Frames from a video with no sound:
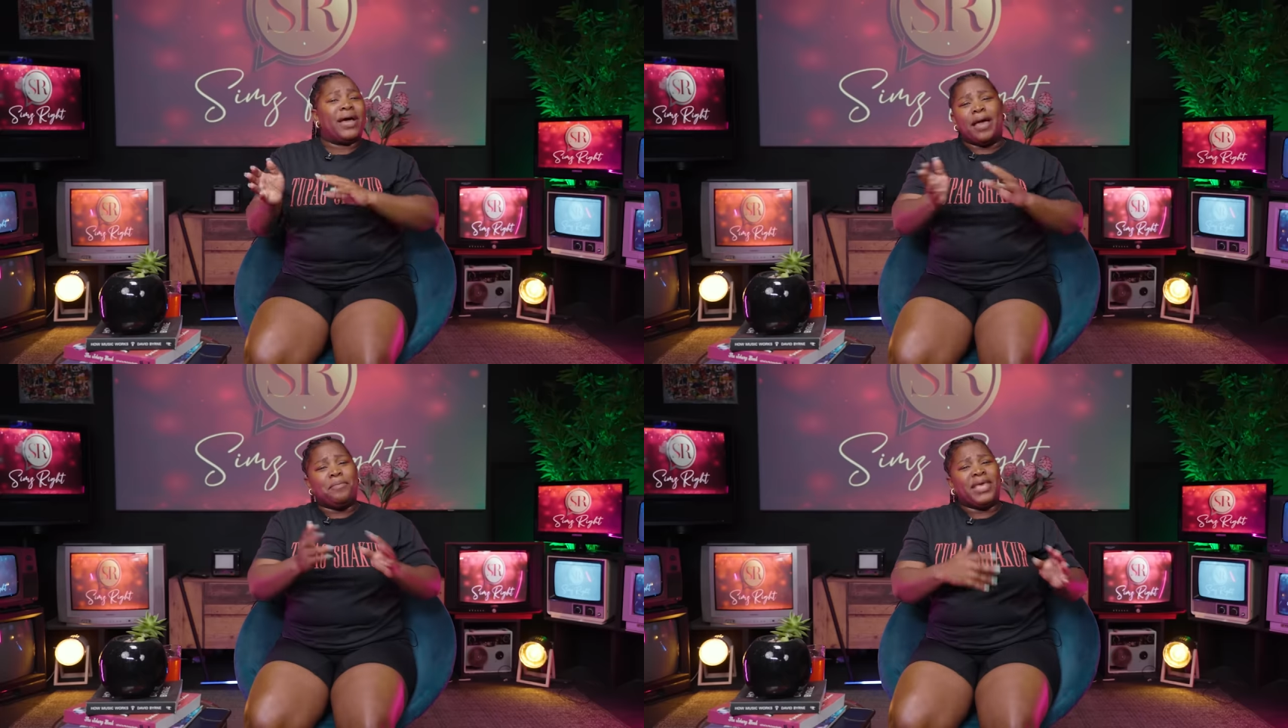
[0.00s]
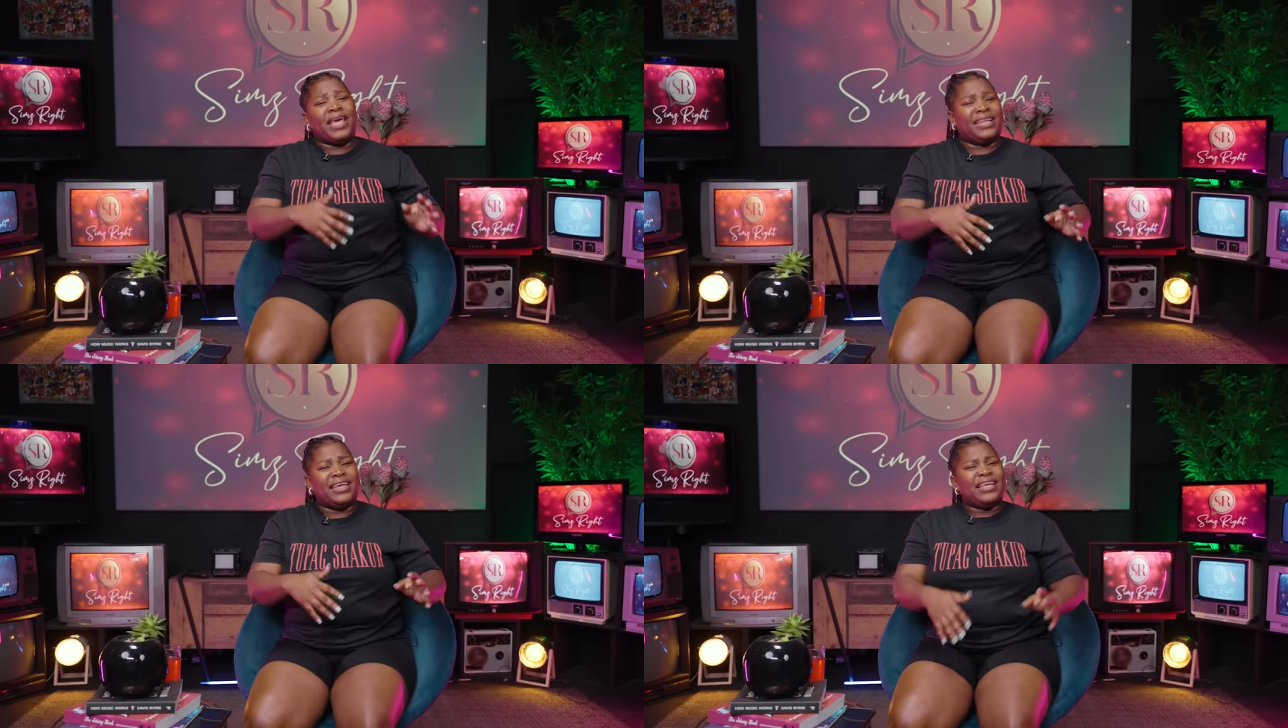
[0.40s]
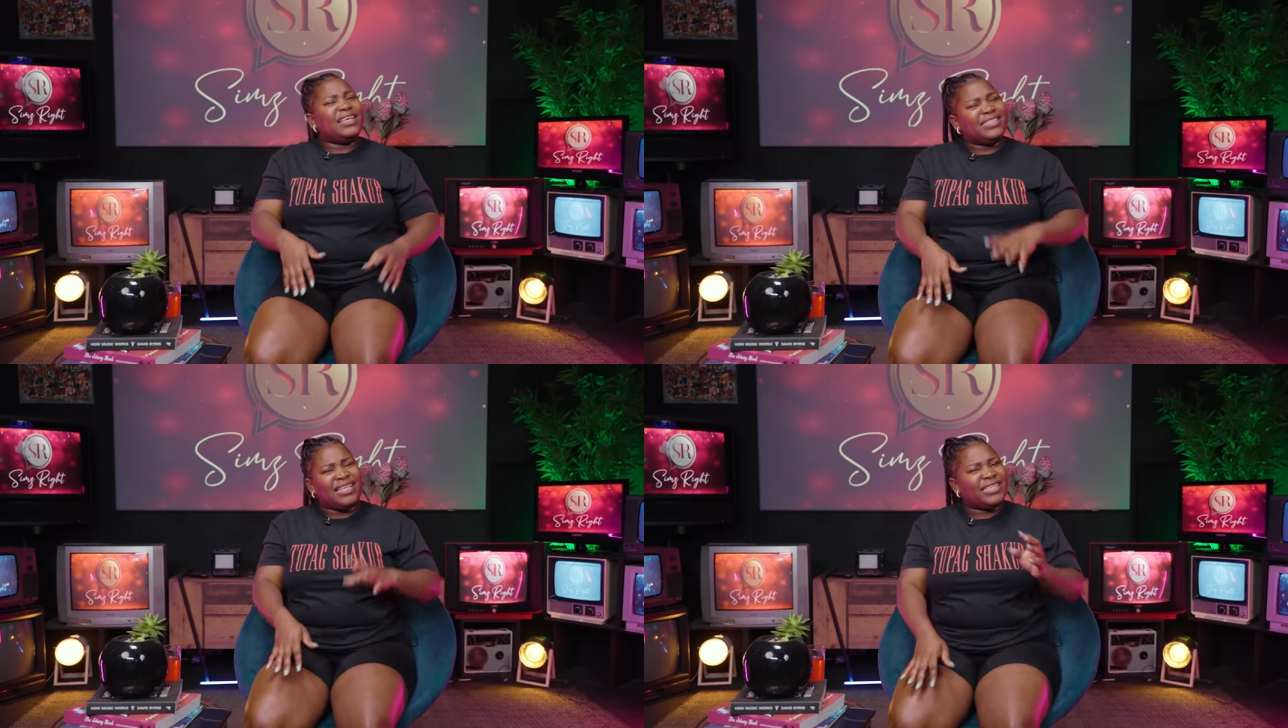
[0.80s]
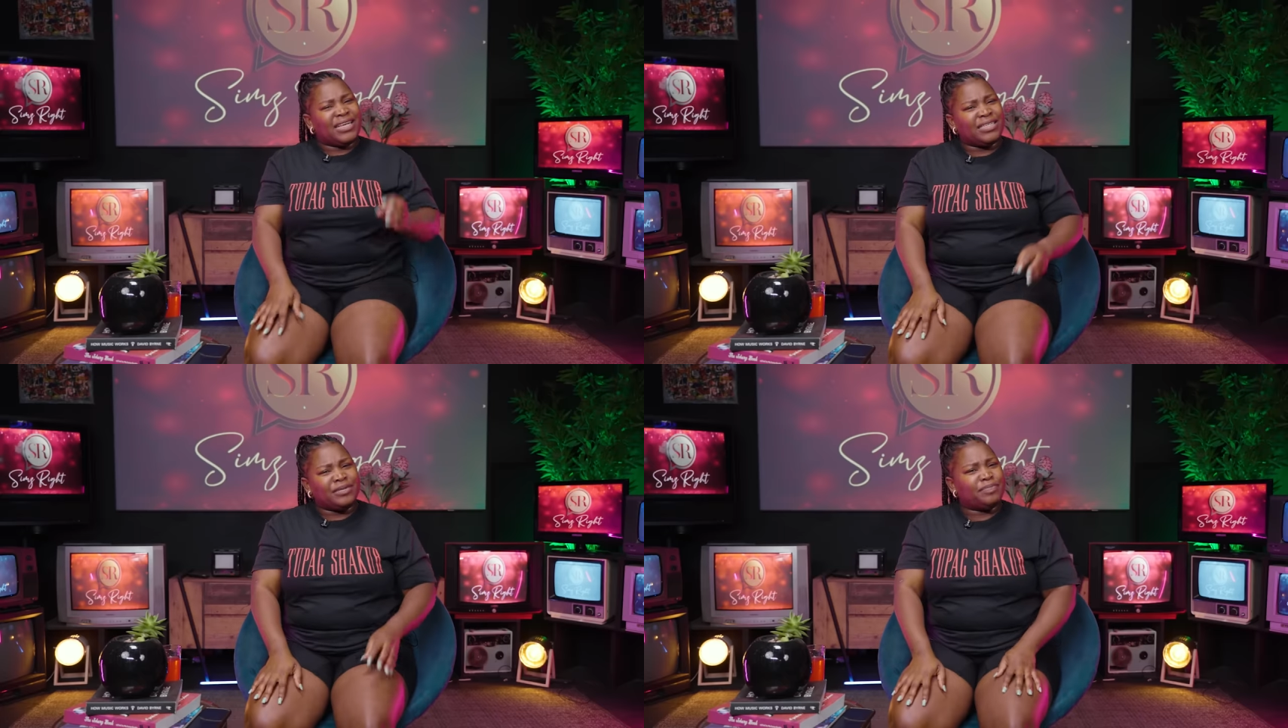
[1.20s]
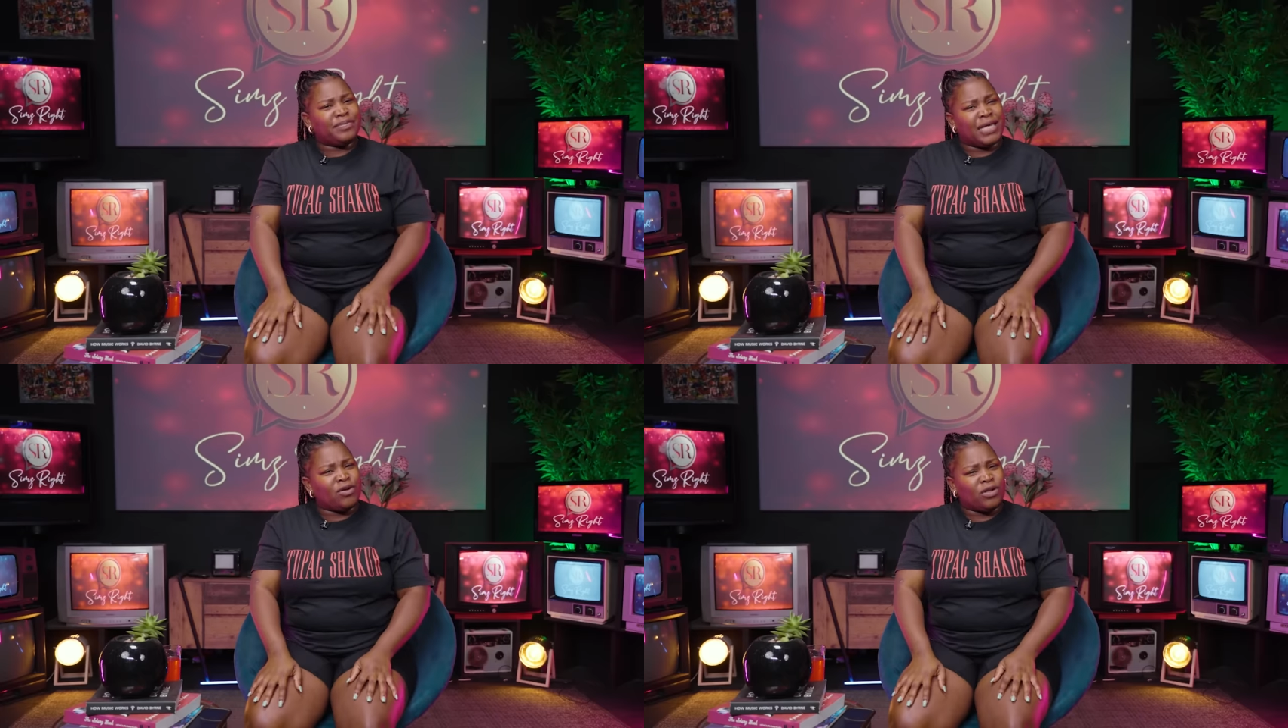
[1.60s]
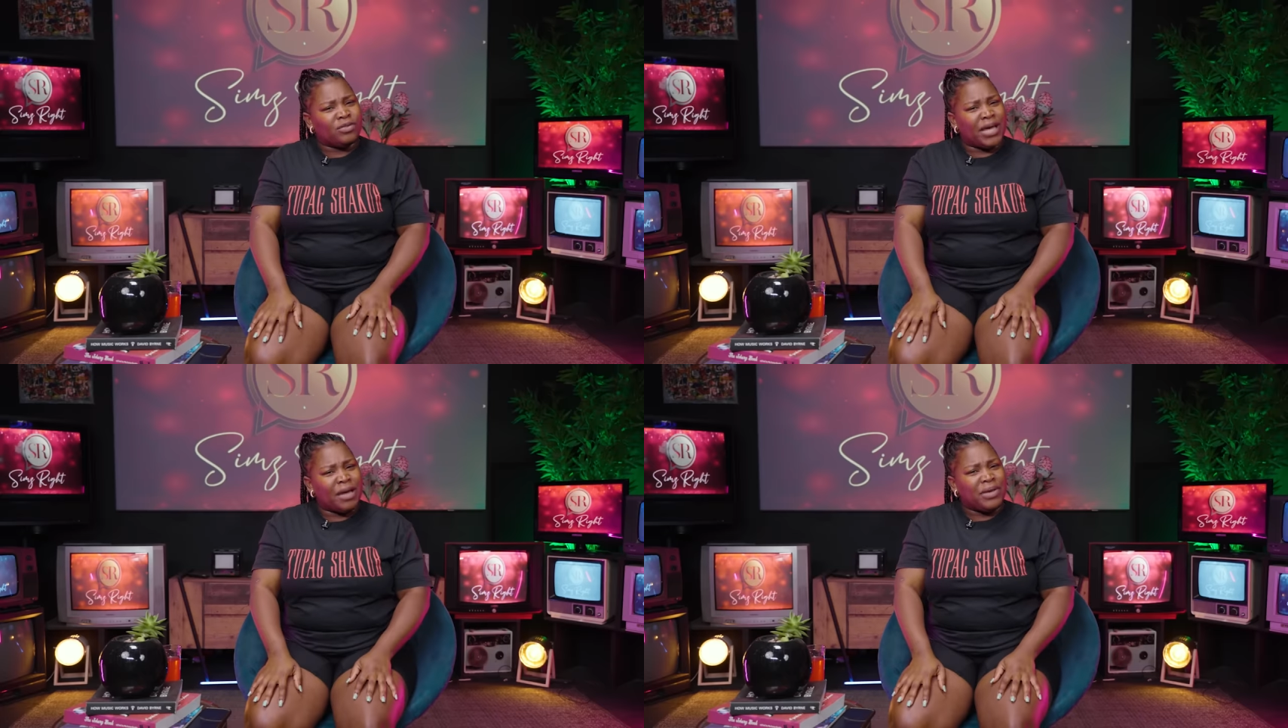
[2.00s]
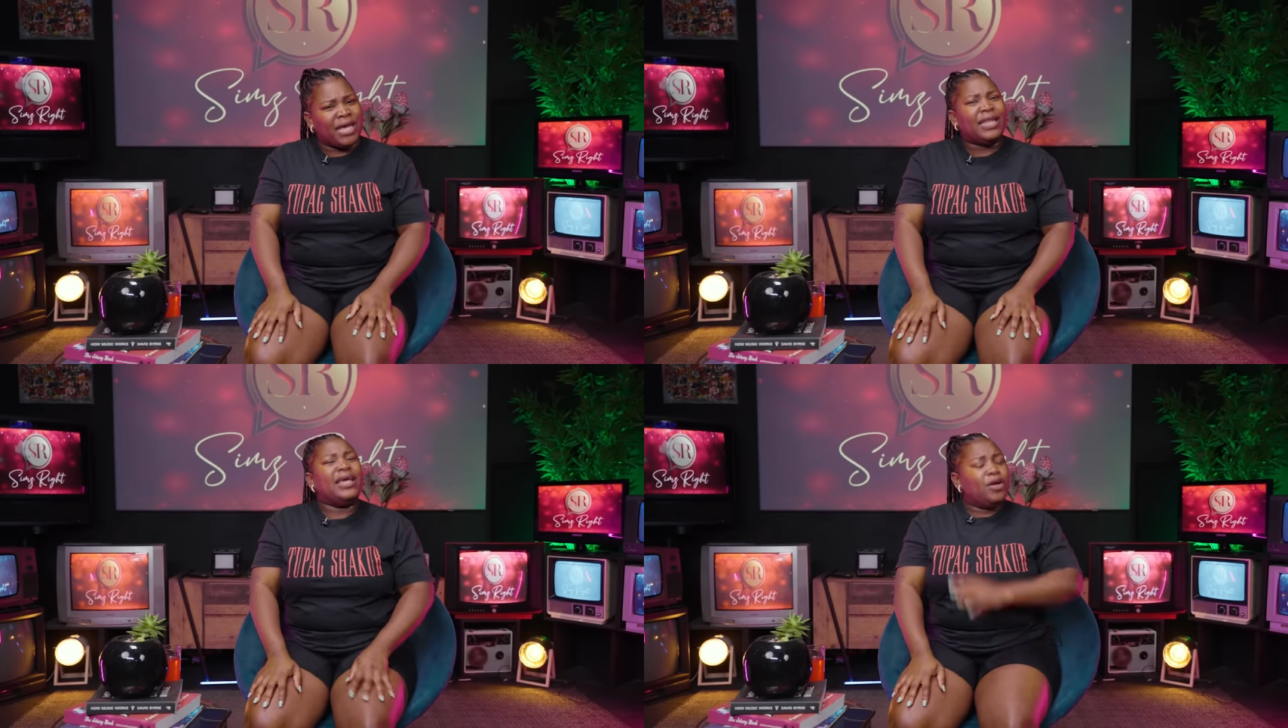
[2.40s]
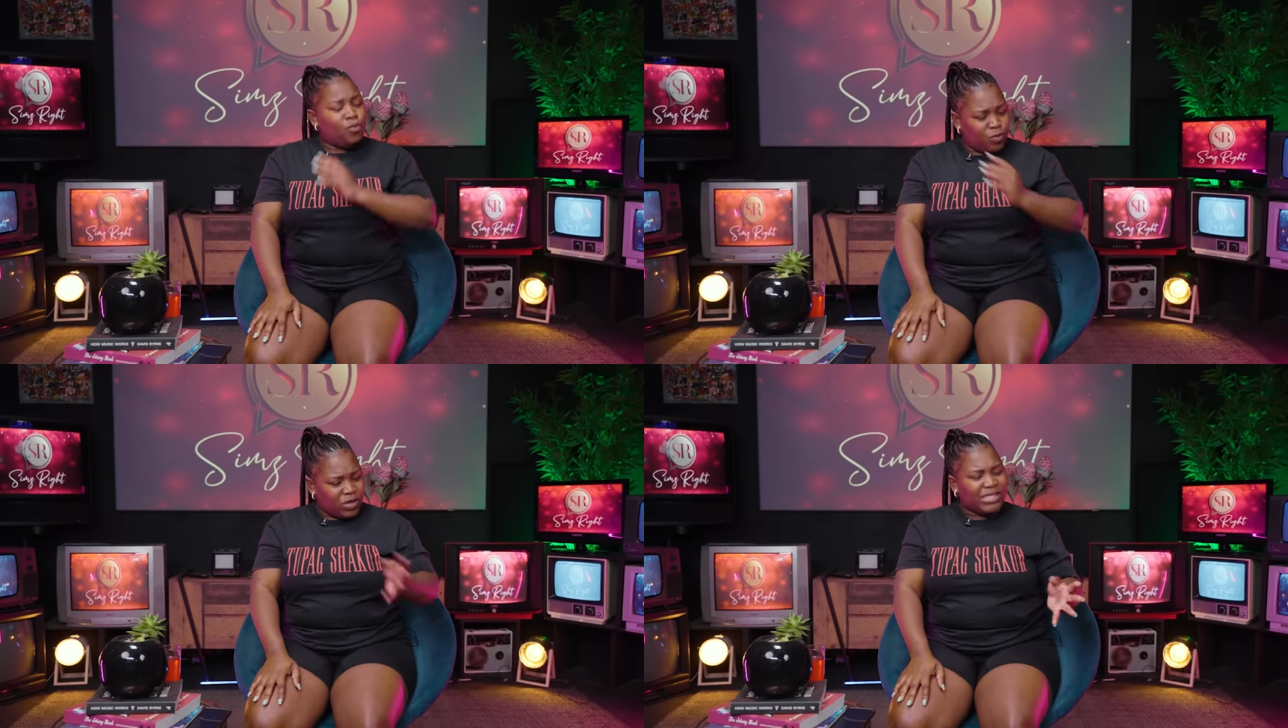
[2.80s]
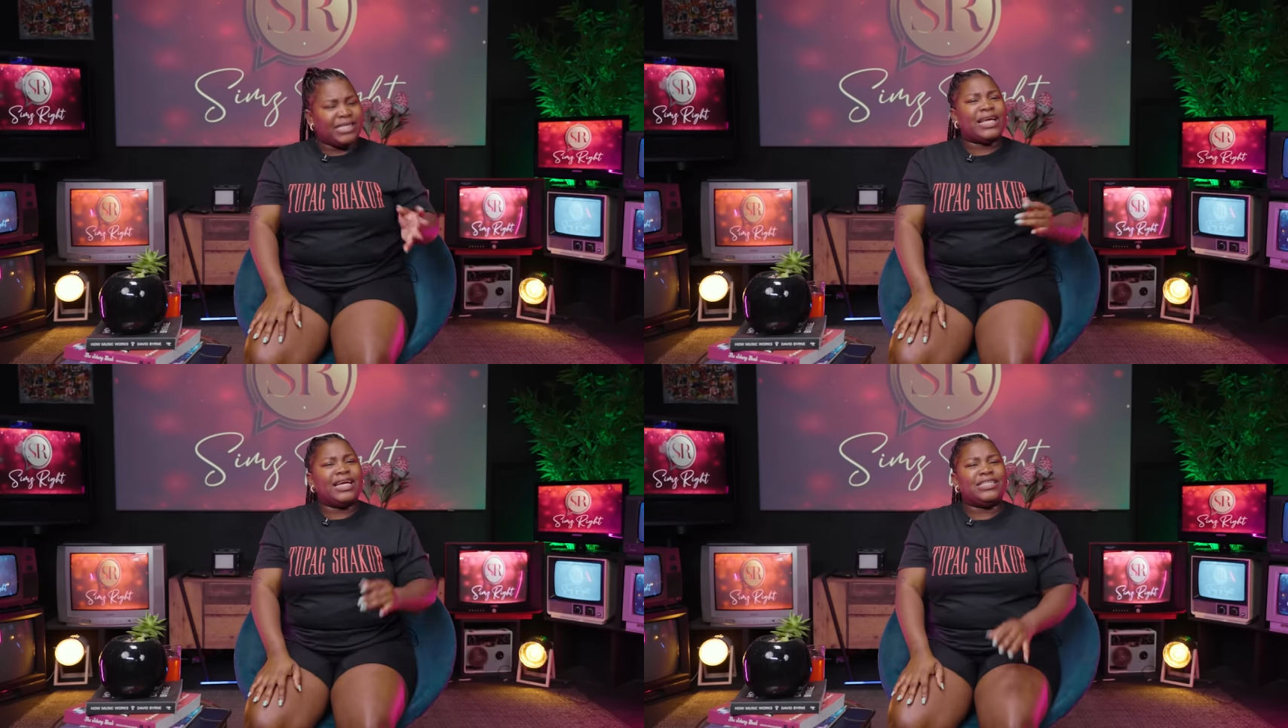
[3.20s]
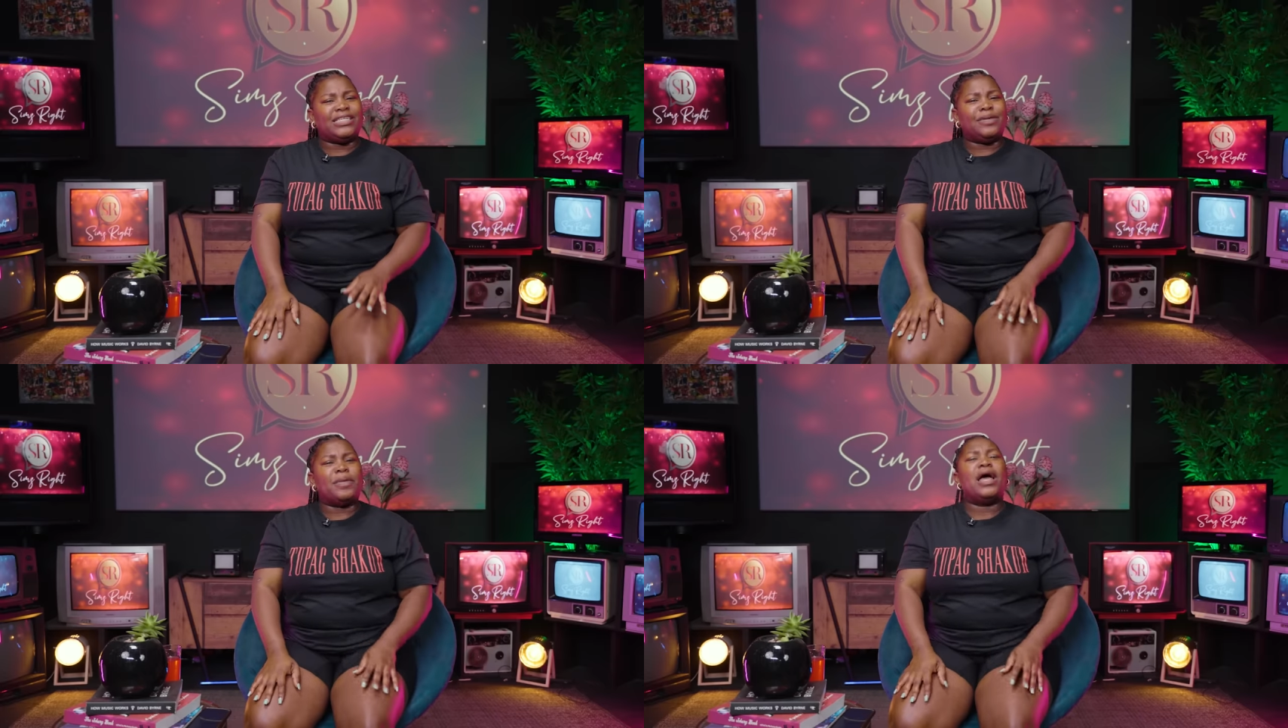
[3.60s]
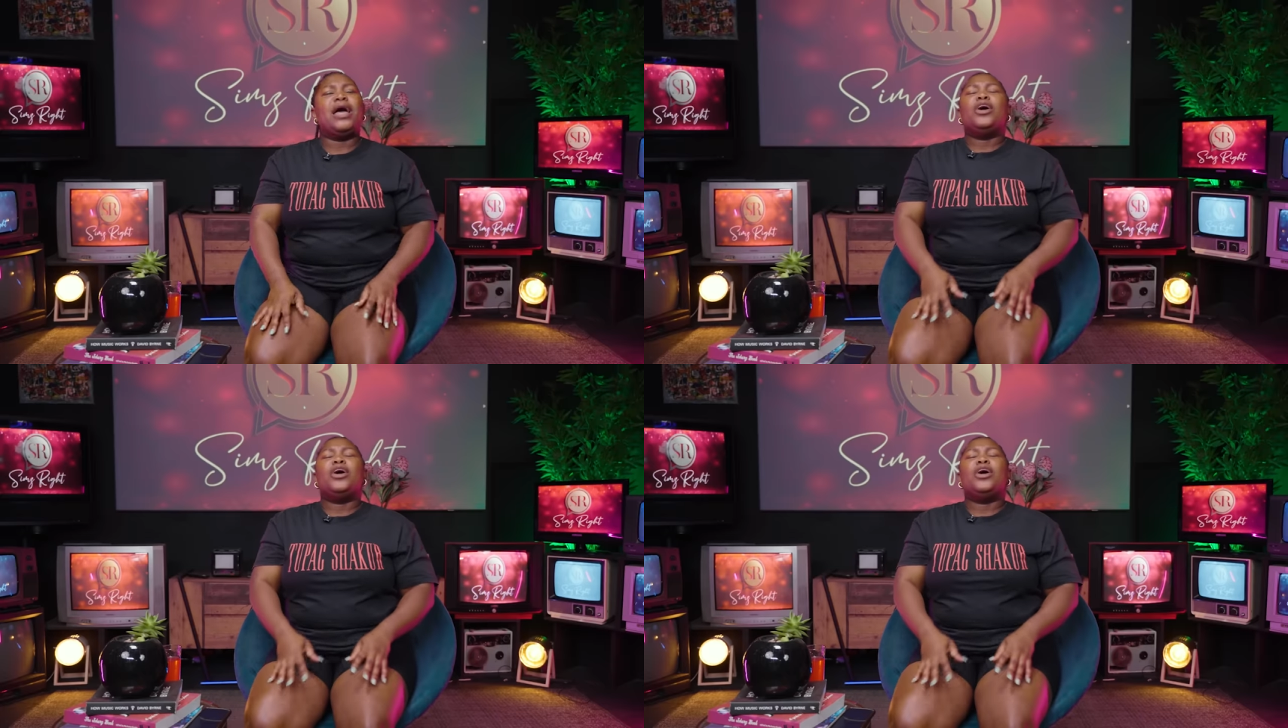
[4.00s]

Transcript: Miamian. Is there such a thing called Miamian? We will see Kachidima.